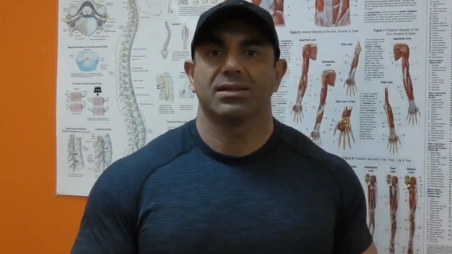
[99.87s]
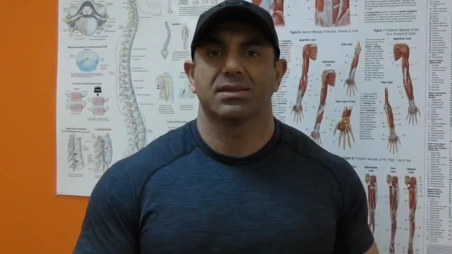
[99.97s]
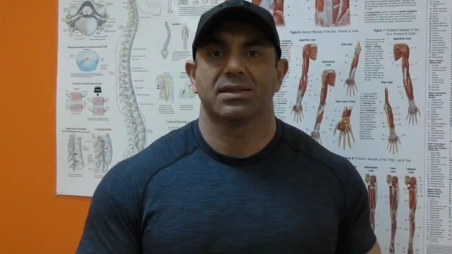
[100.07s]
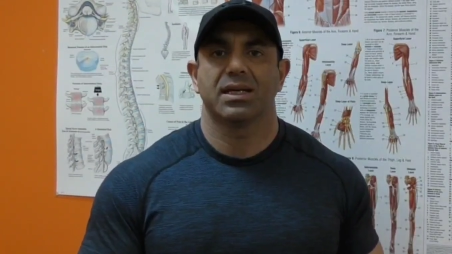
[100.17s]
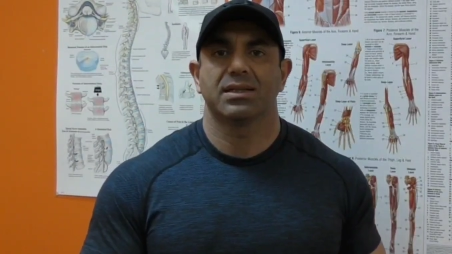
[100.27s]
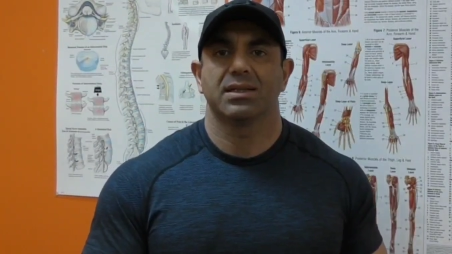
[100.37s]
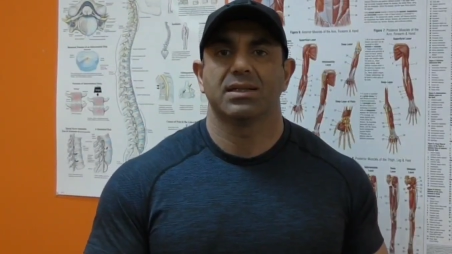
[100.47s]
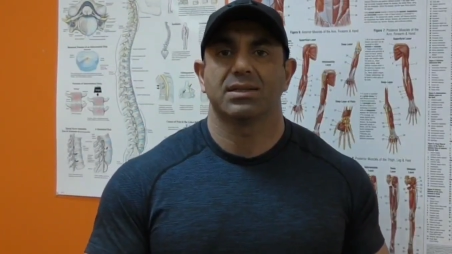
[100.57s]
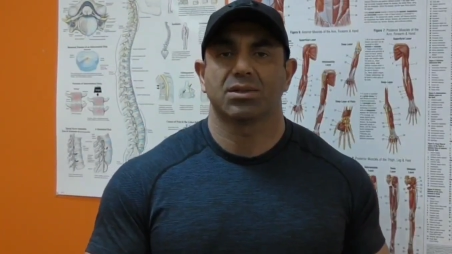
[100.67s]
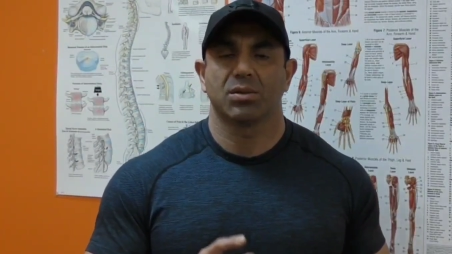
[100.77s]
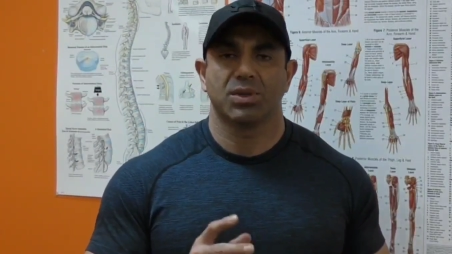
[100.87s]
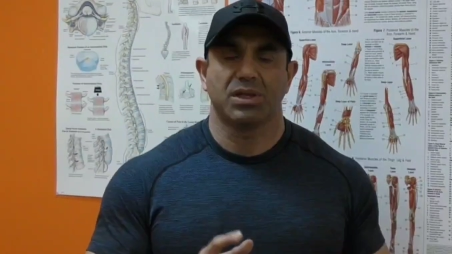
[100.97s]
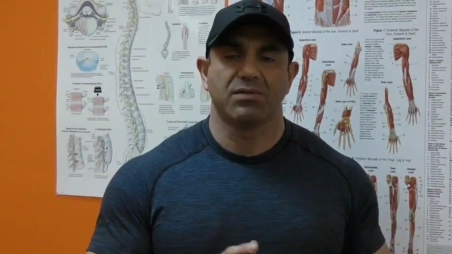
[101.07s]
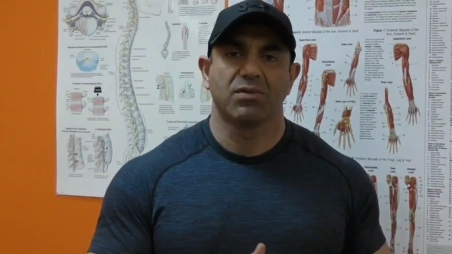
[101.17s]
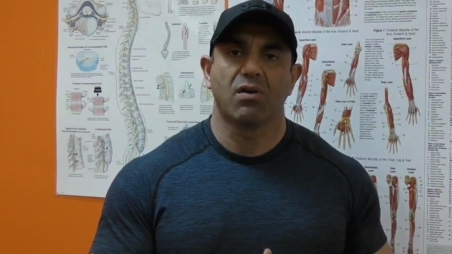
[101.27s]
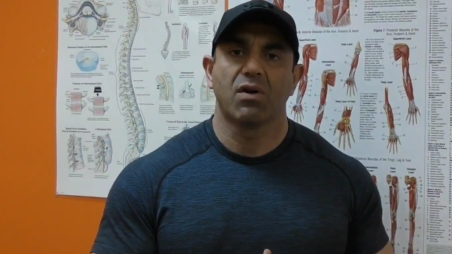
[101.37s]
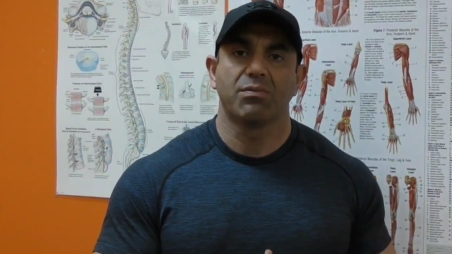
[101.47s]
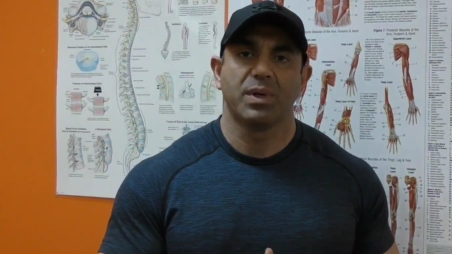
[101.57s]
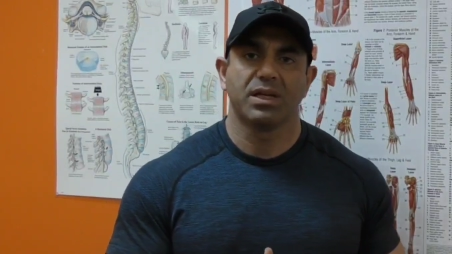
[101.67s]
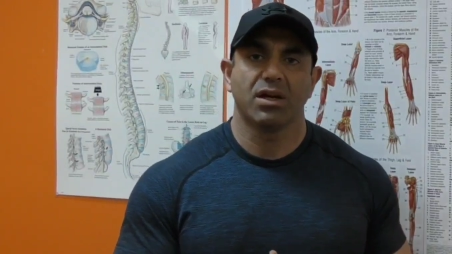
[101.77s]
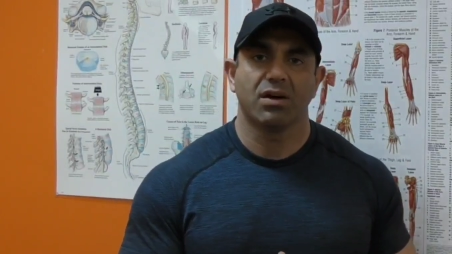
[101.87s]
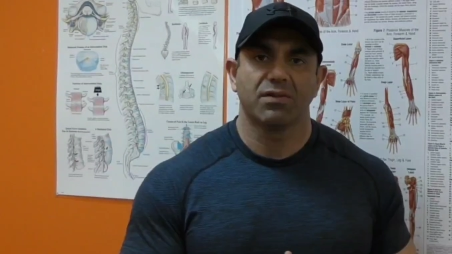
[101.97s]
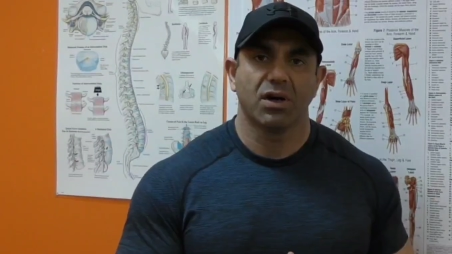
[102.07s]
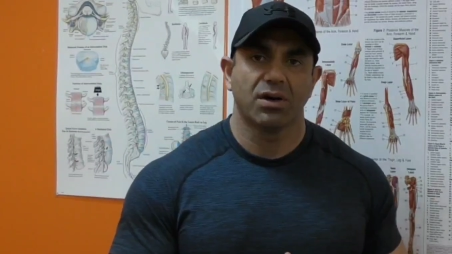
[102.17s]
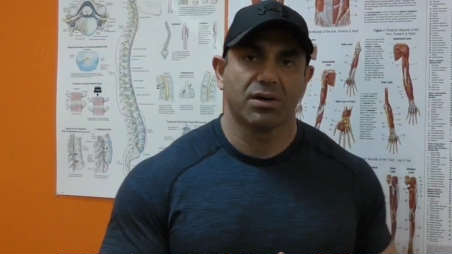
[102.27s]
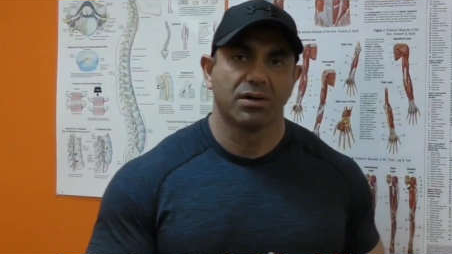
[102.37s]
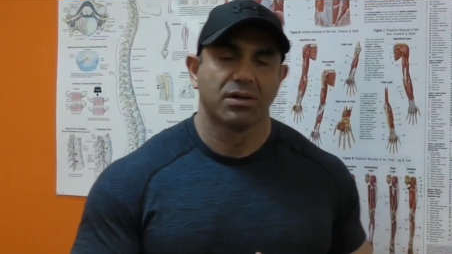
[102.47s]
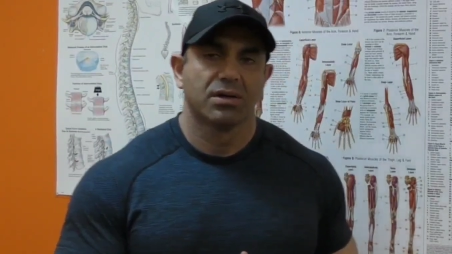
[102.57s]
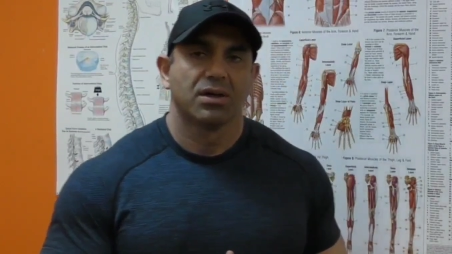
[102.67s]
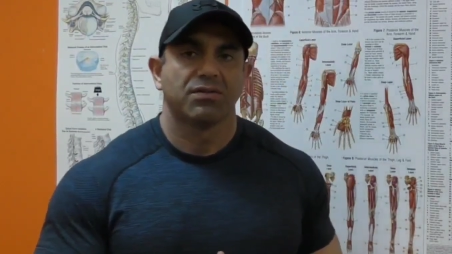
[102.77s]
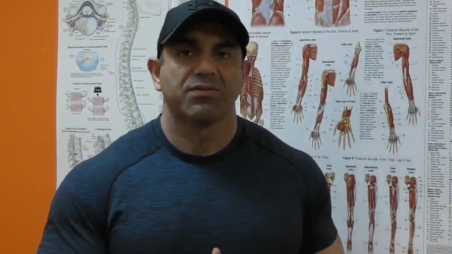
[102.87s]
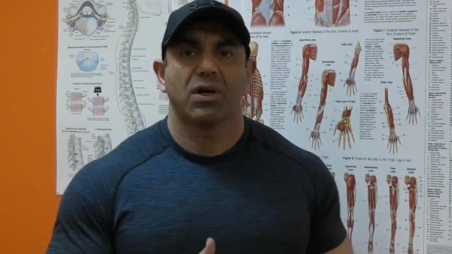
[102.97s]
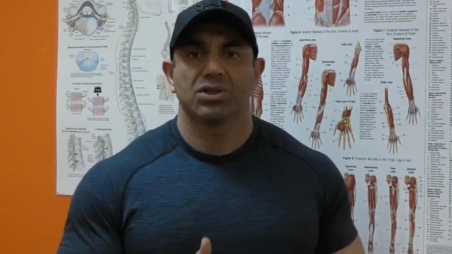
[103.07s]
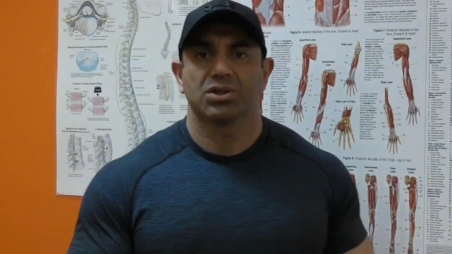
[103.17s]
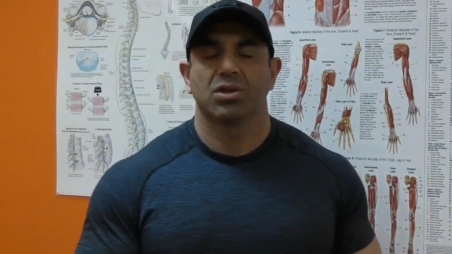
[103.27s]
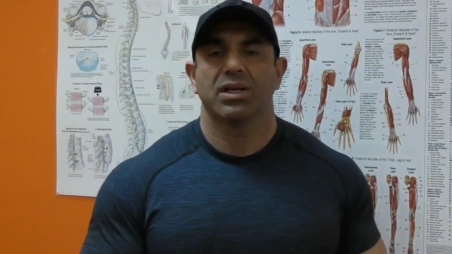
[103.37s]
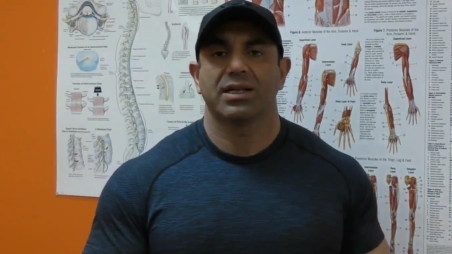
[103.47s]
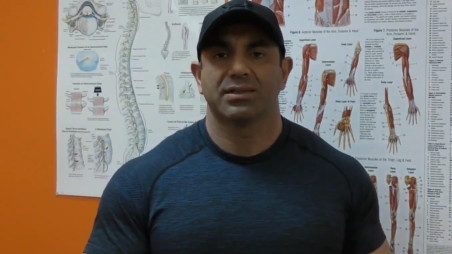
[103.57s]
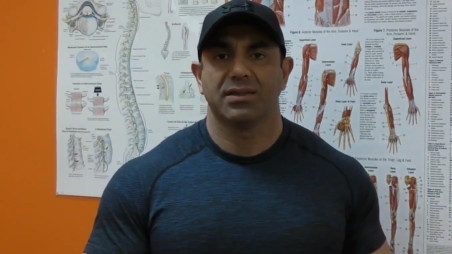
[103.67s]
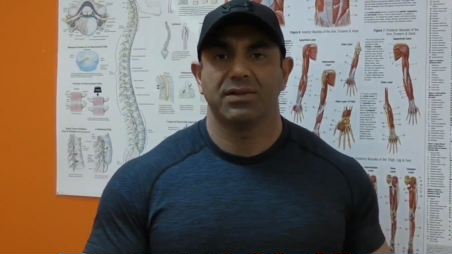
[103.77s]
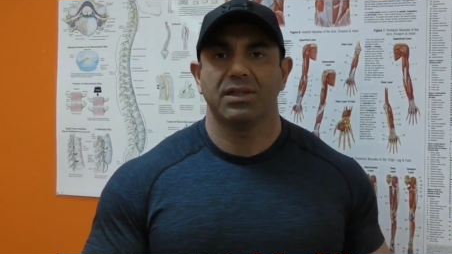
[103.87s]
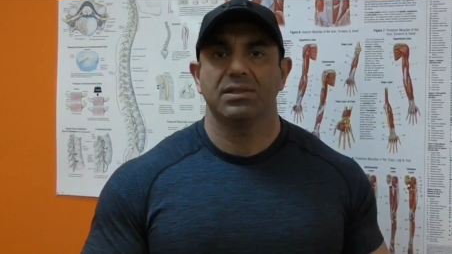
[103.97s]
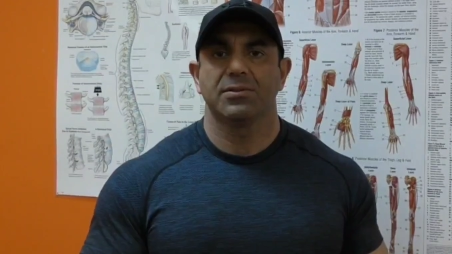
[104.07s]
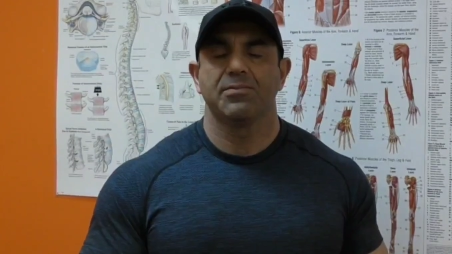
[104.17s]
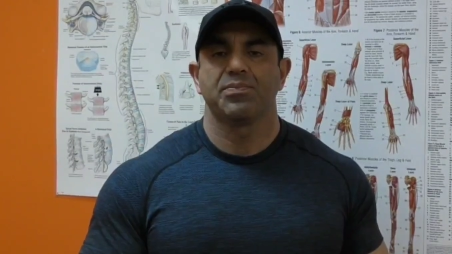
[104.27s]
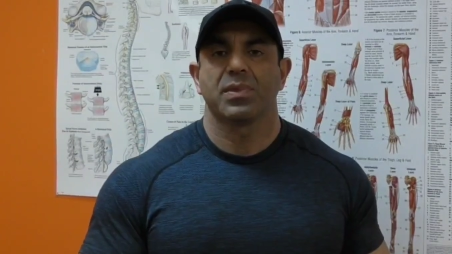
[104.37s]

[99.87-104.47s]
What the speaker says: As I said, it's going to be involved of many of our functional activities.